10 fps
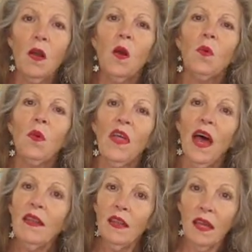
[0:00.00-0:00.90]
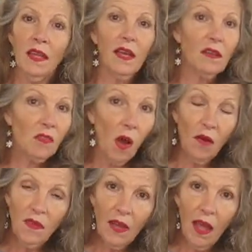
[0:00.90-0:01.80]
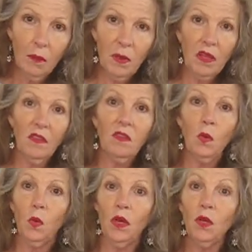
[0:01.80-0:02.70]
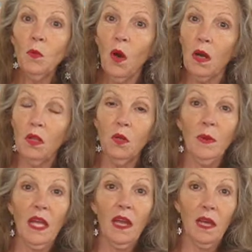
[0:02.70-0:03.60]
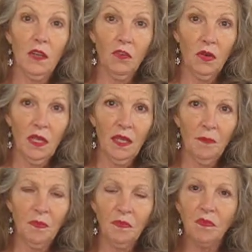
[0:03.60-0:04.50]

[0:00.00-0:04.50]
Well, that night, as often happens, William Guadalupe had a dream.